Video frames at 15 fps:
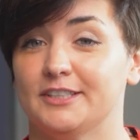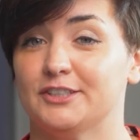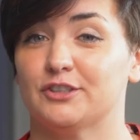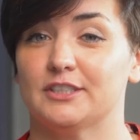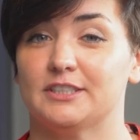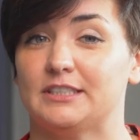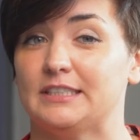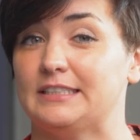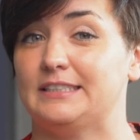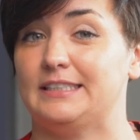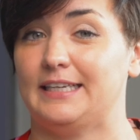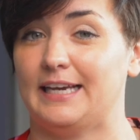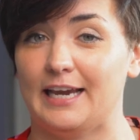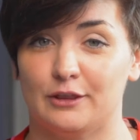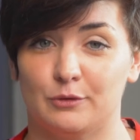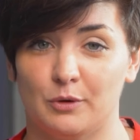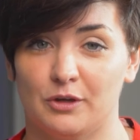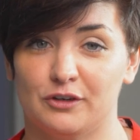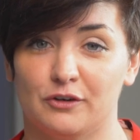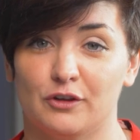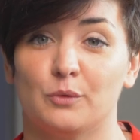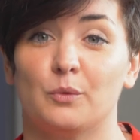interest is the eighth
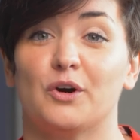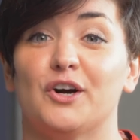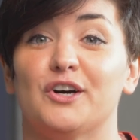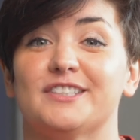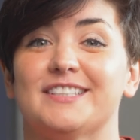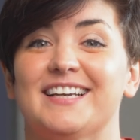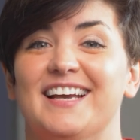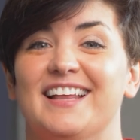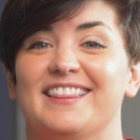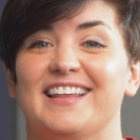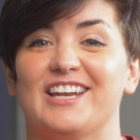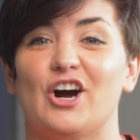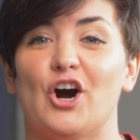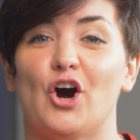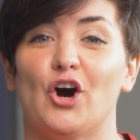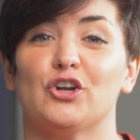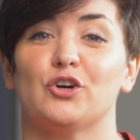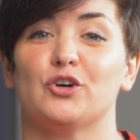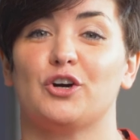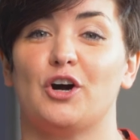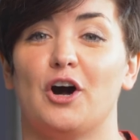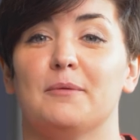wonder of the world, then auto
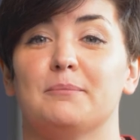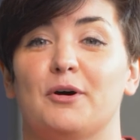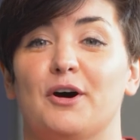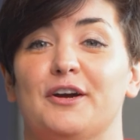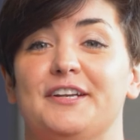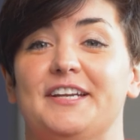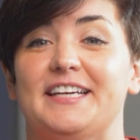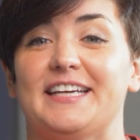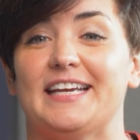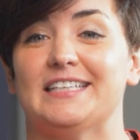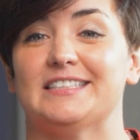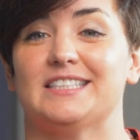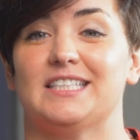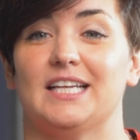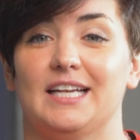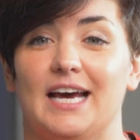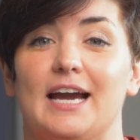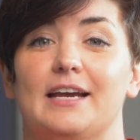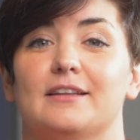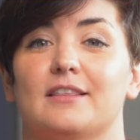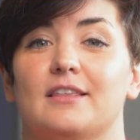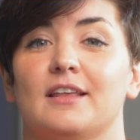compounding is the
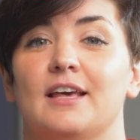ninth.